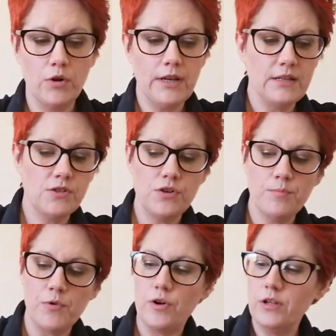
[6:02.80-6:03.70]
roll it into
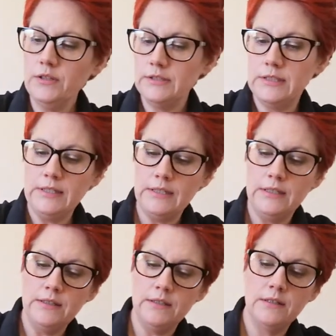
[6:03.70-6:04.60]
a ball.
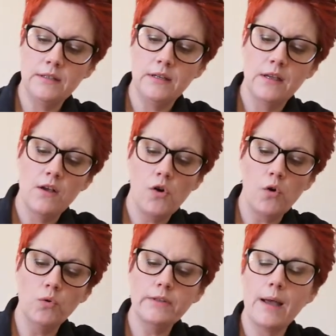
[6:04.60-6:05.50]

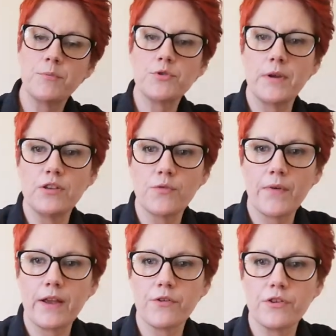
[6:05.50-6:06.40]
Hold that between your
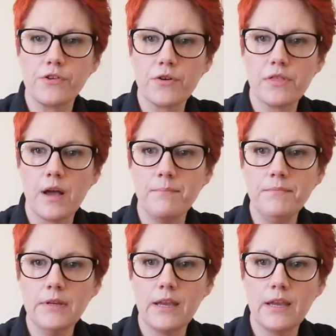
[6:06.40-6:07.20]
finger and your thumb.